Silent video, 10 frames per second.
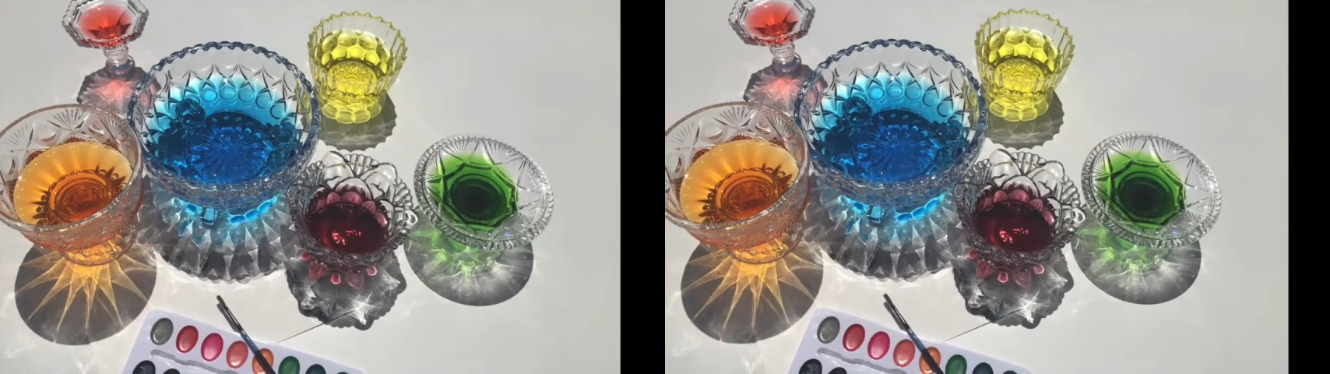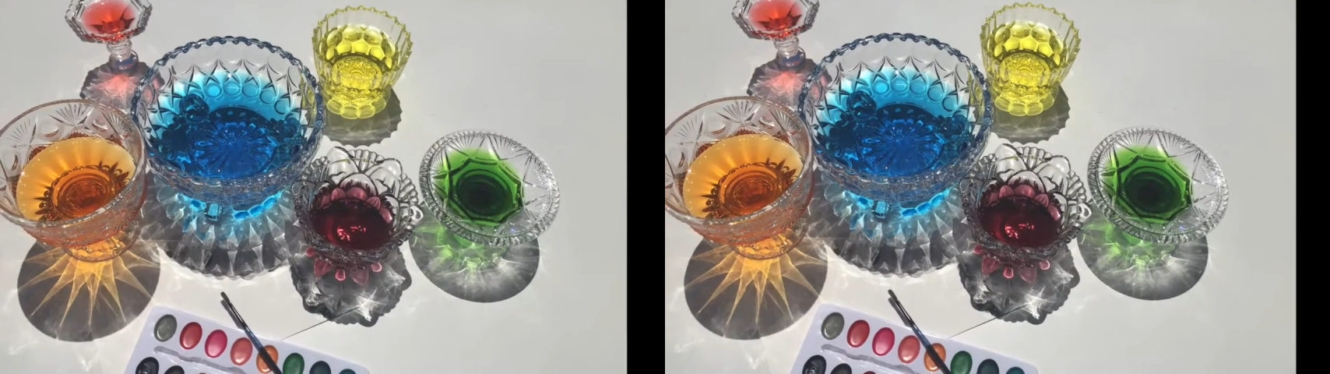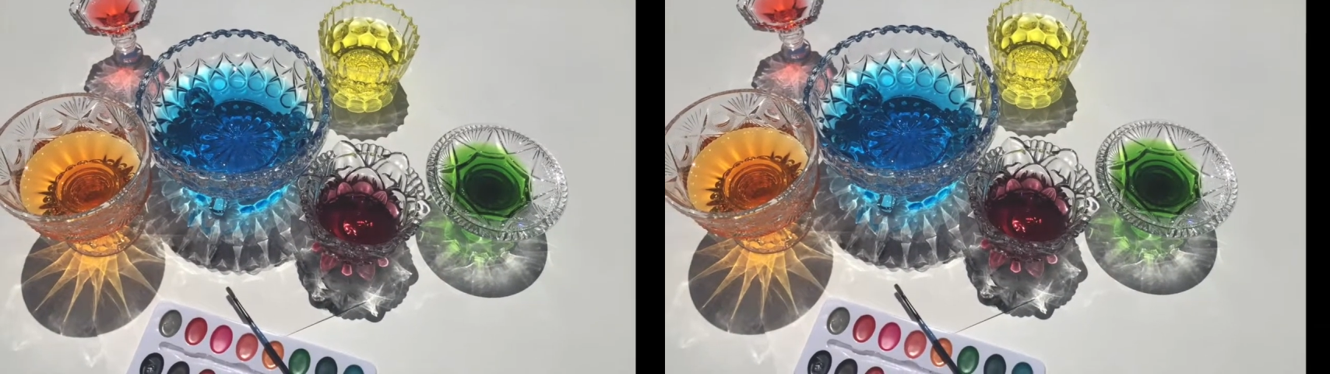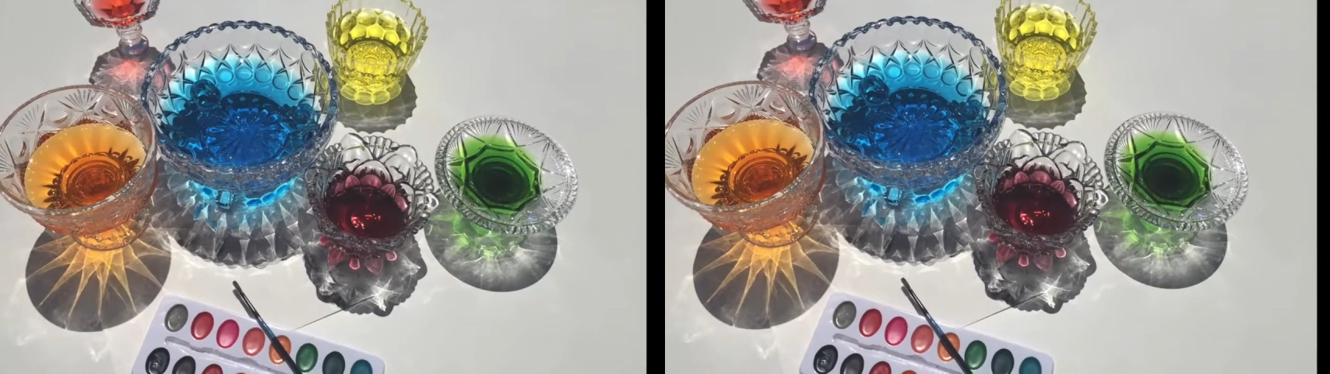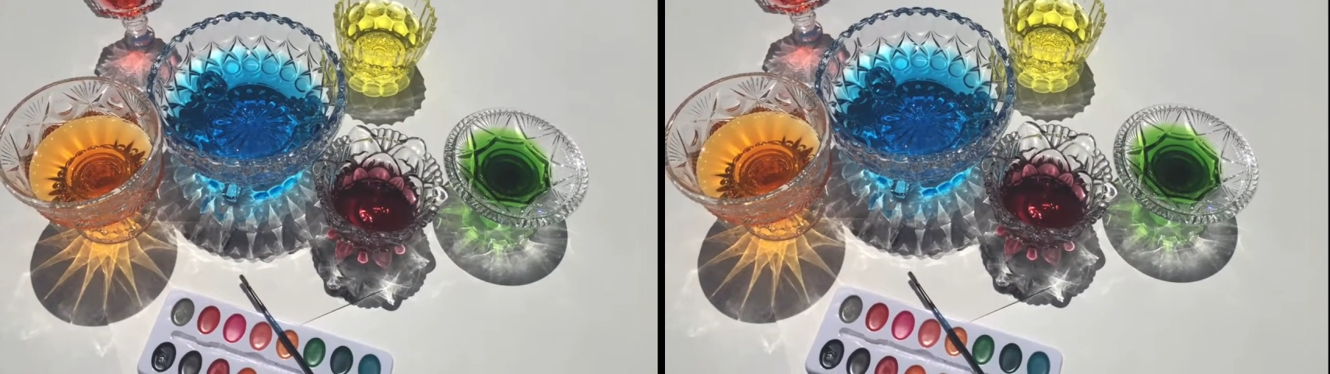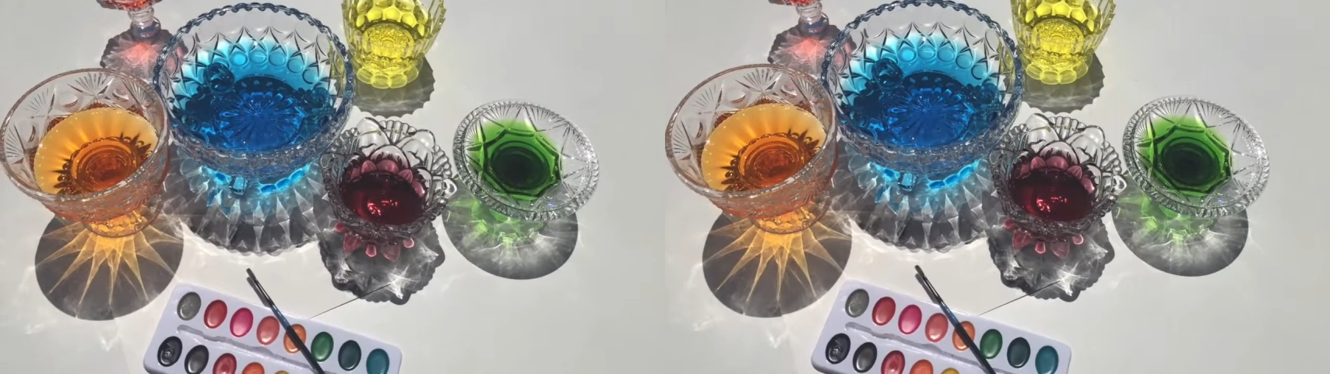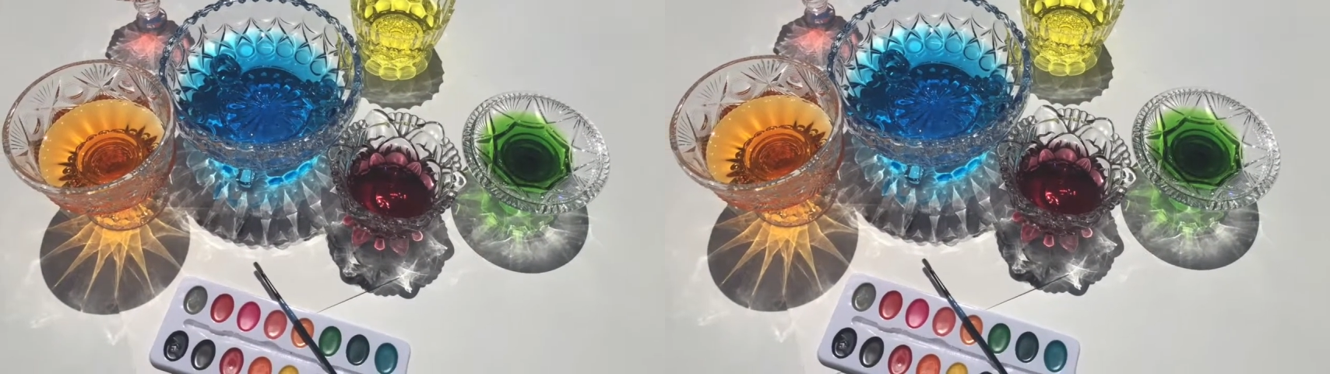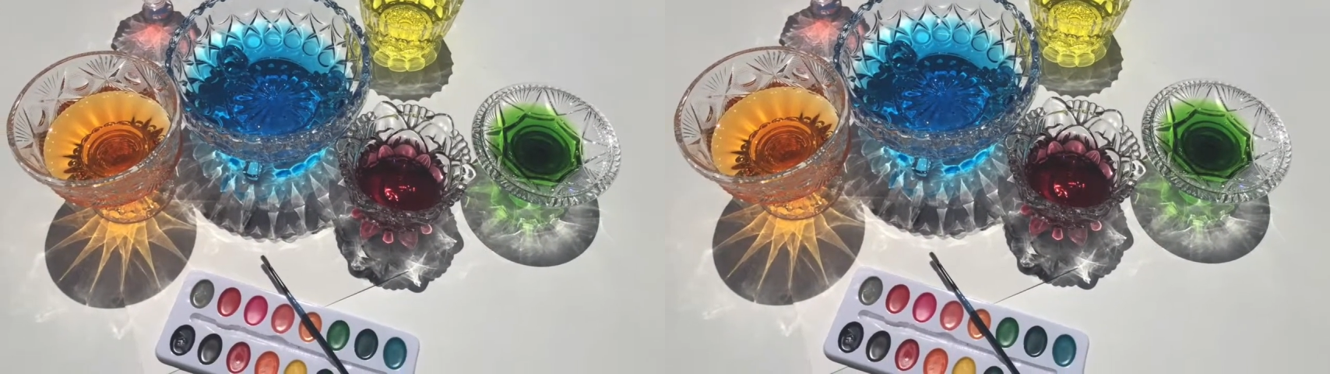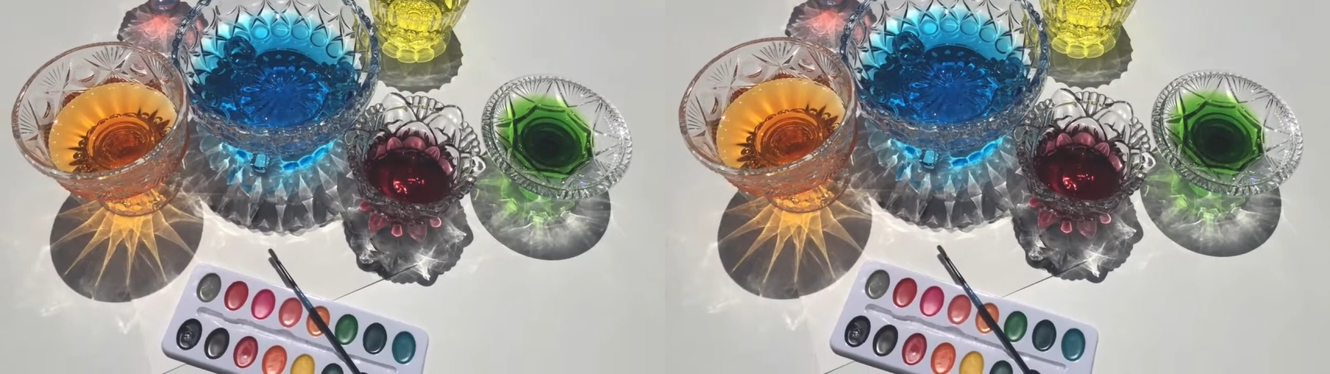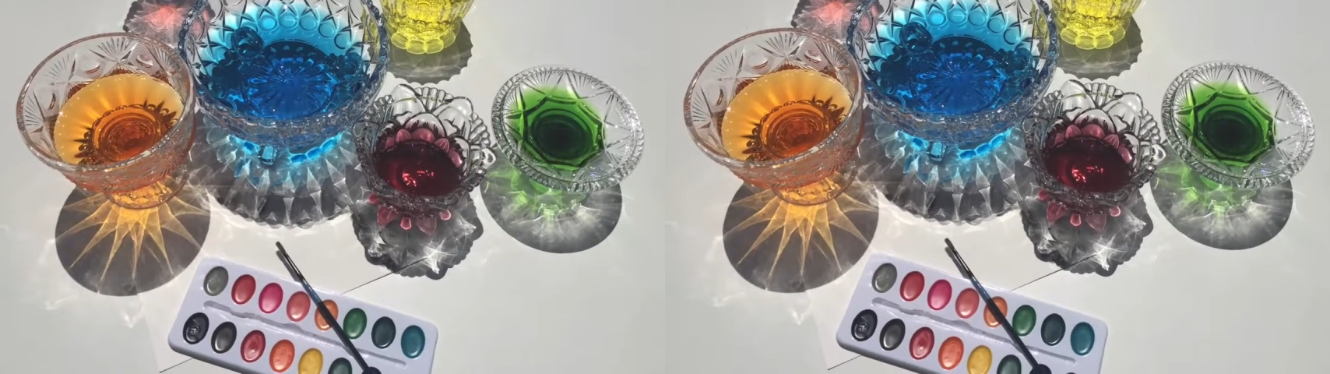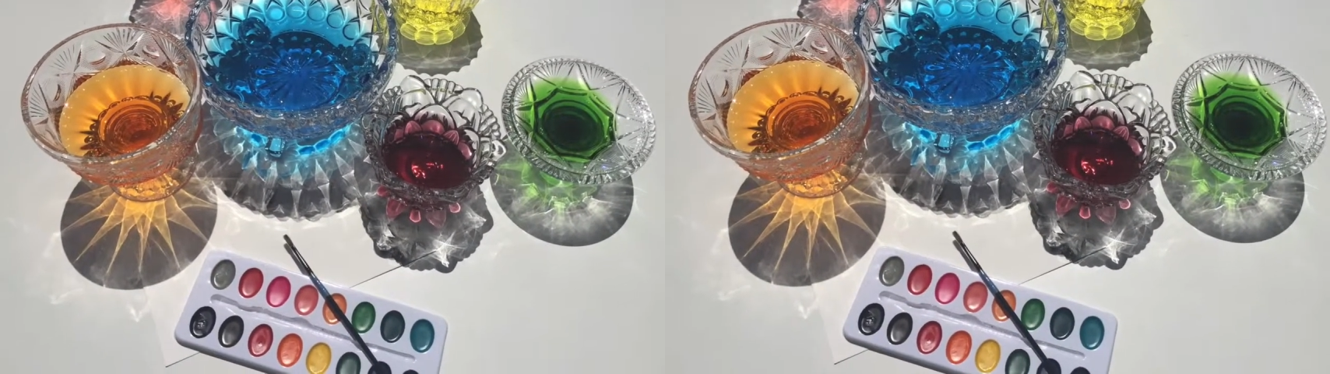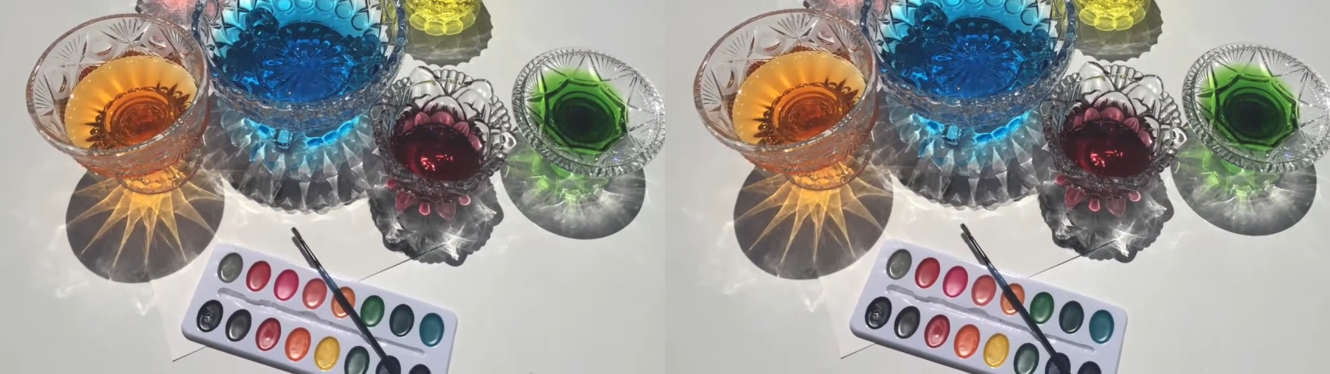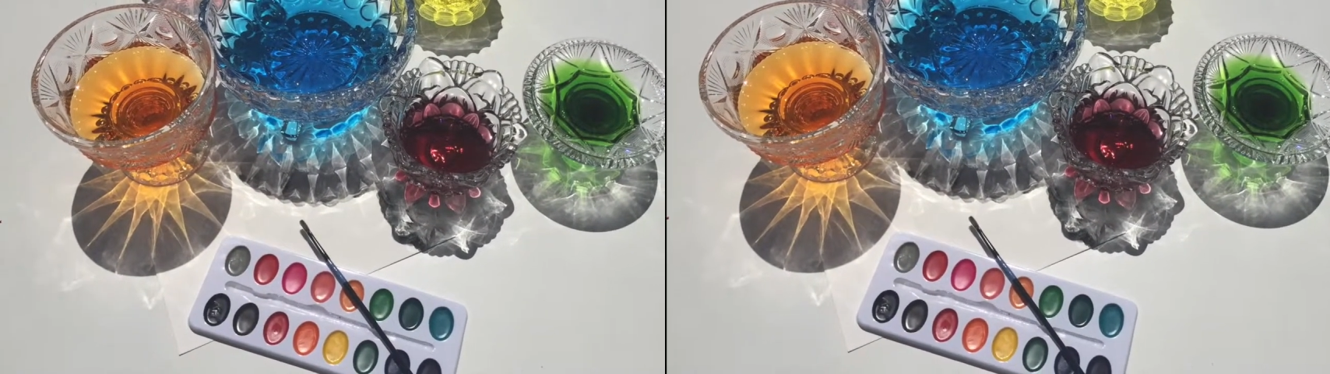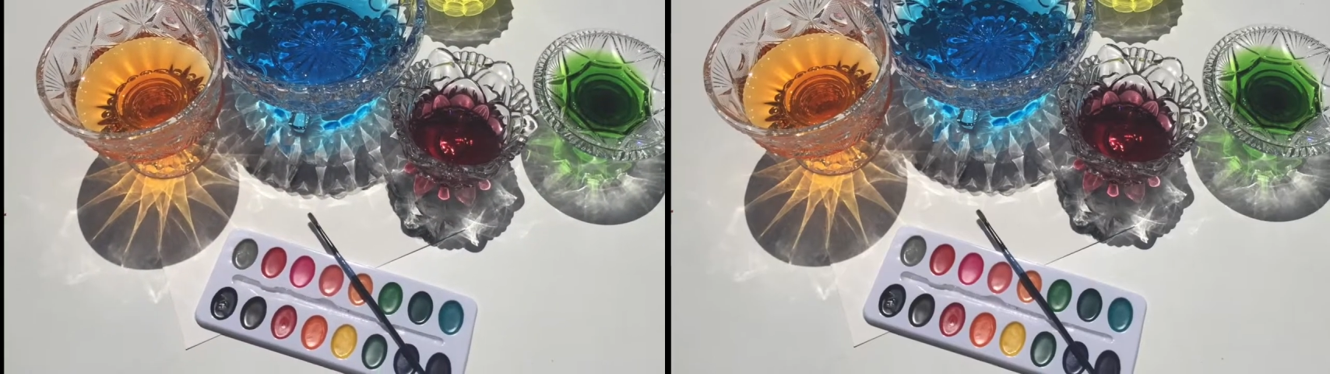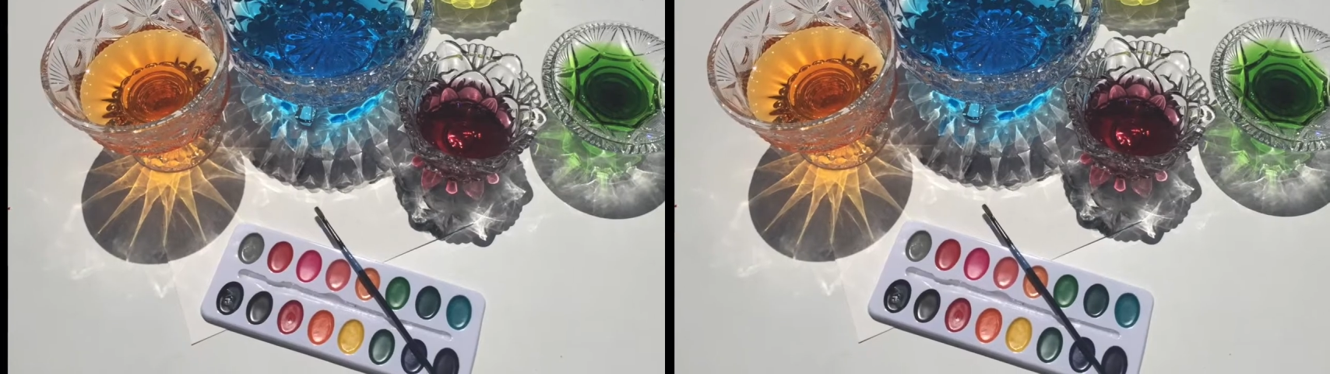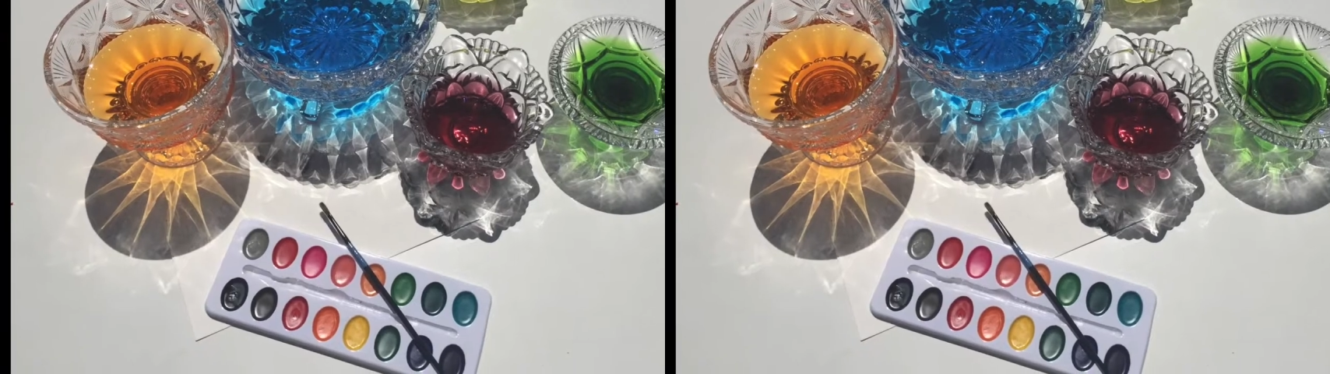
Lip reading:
No face is visible, so there are no lips to read.